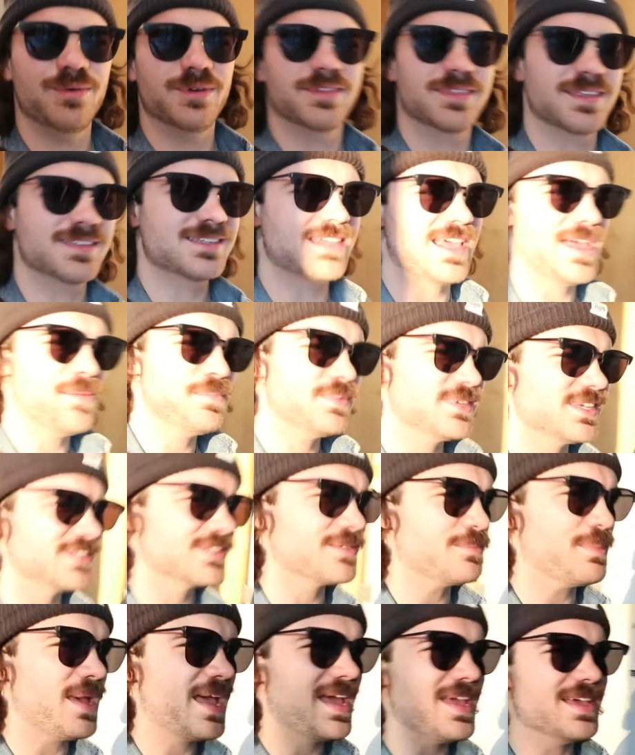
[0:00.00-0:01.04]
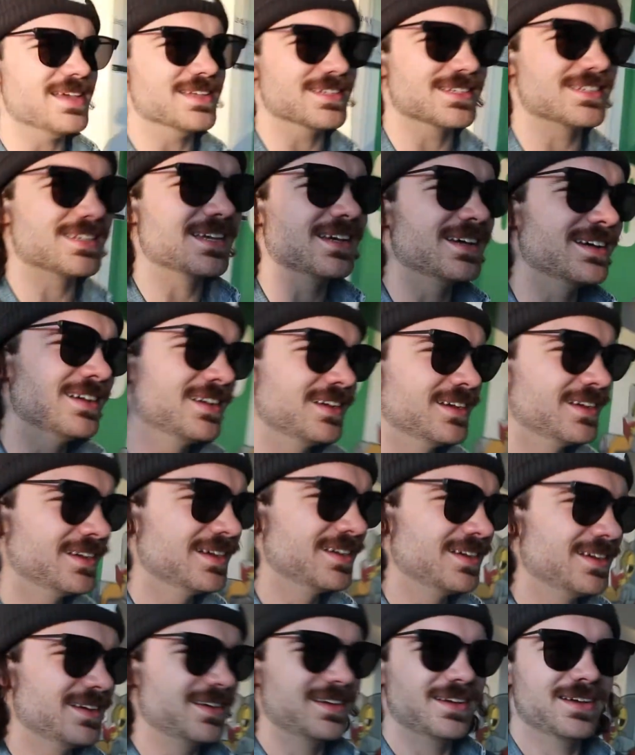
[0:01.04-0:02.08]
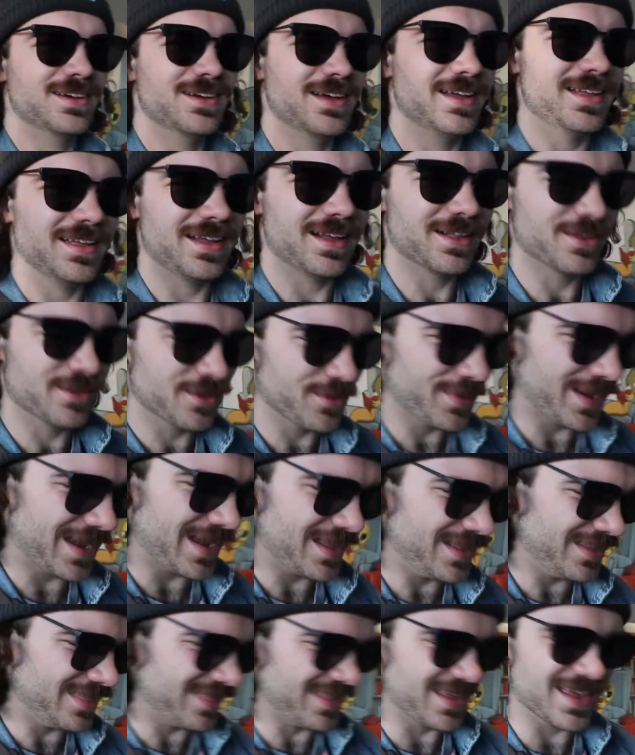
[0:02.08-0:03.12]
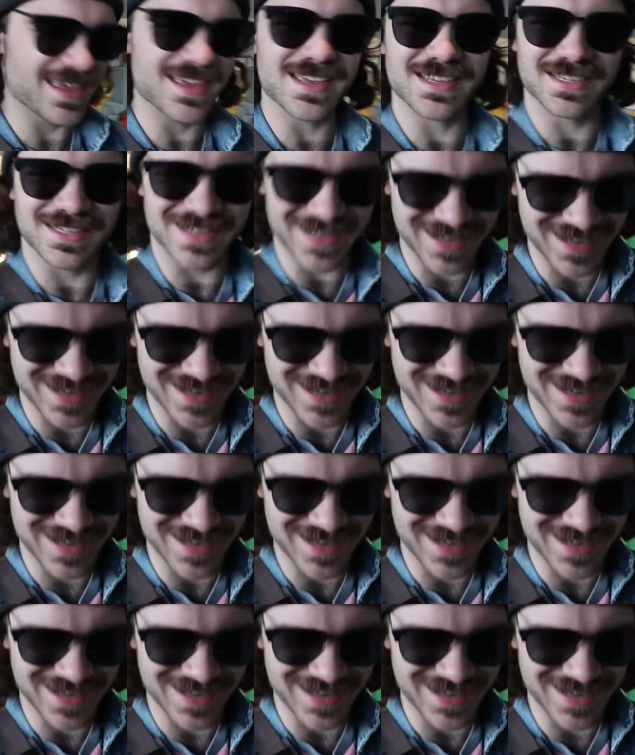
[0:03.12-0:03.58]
what this campus is a maze. I don't know where anything is.